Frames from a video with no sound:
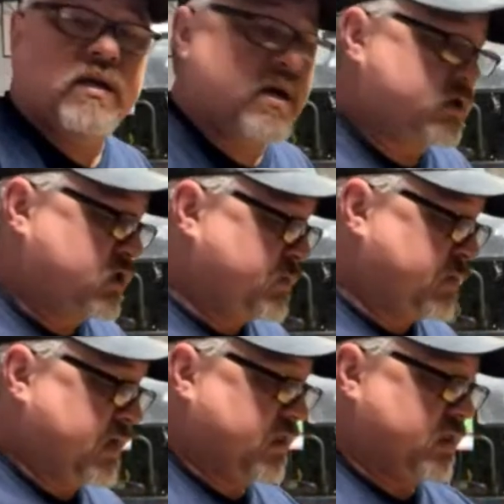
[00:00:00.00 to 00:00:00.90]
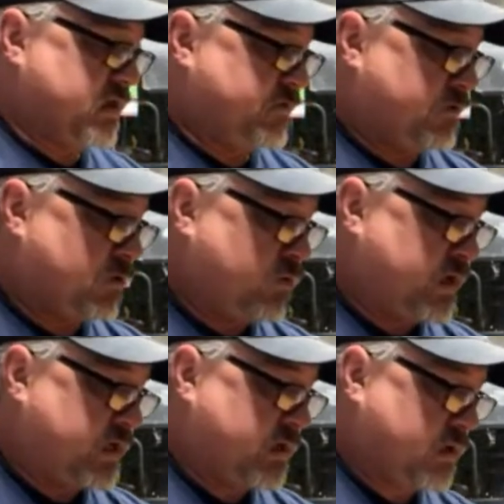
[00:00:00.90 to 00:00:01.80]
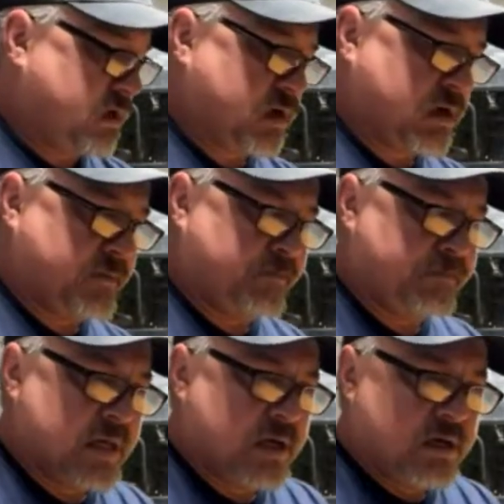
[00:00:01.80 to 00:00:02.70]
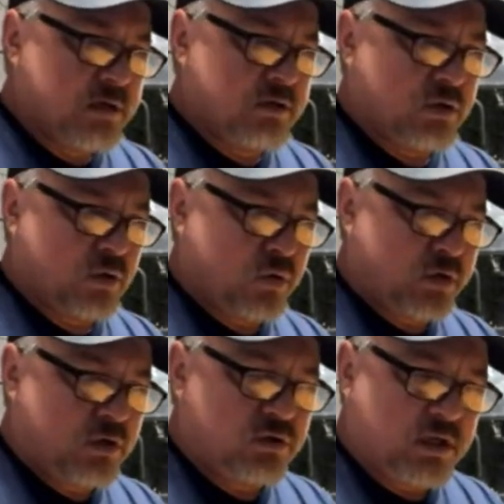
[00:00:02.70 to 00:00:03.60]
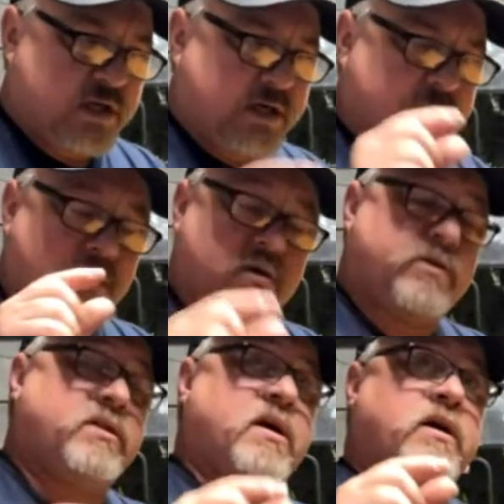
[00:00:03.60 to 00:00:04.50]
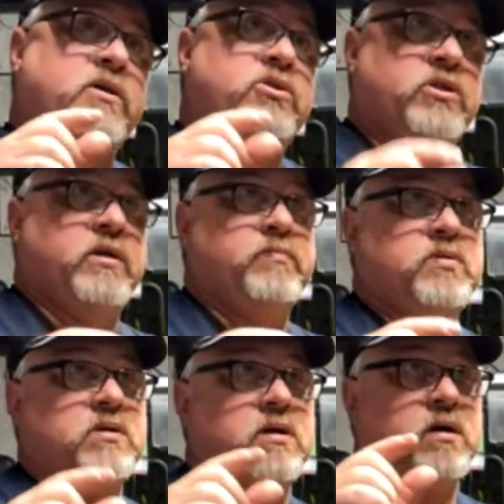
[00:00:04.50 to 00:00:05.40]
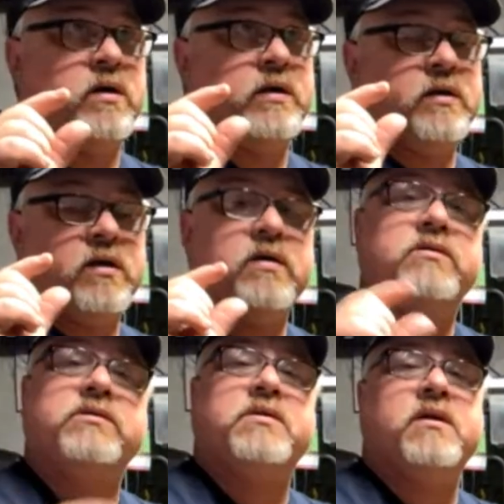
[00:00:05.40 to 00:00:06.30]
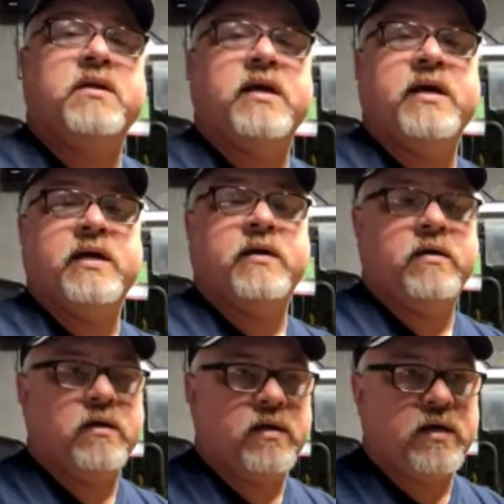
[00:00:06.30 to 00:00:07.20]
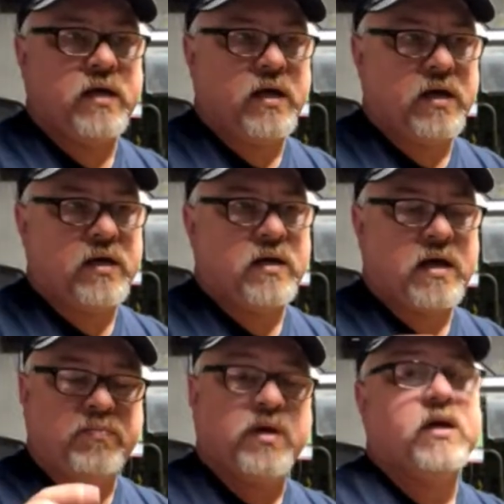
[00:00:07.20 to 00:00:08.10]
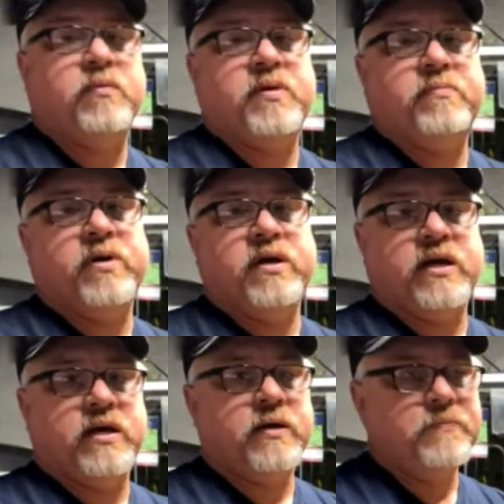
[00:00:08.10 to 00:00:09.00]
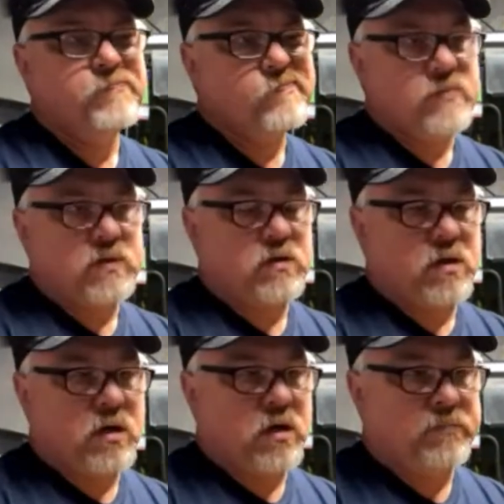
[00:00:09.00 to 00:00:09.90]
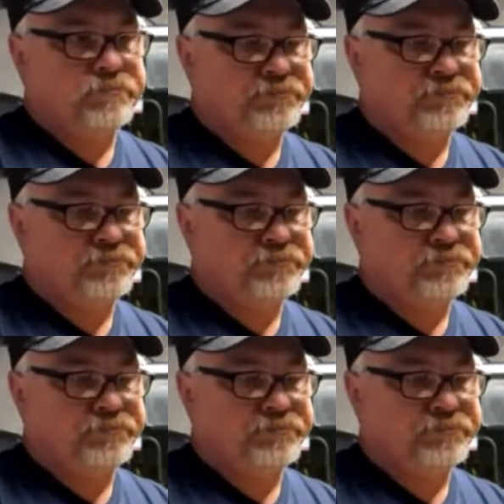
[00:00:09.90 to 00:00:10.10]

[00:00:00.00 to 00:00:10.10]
not ship anything for a week. So usually our stock ships on a Sunday, and I pick it up on Monday. Um,